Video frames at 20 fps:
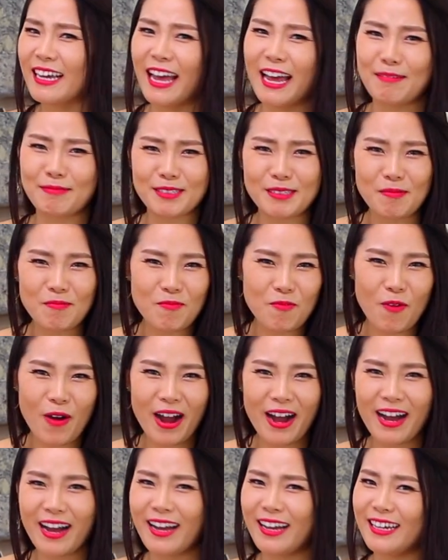have some
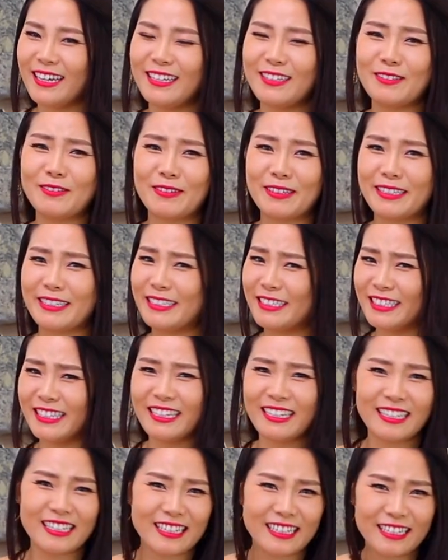wine or
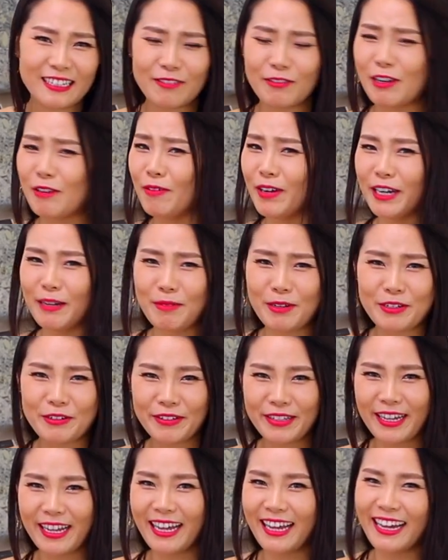tea or whatever you
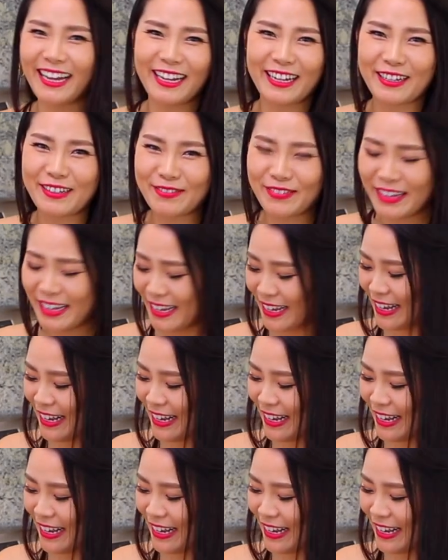want to have.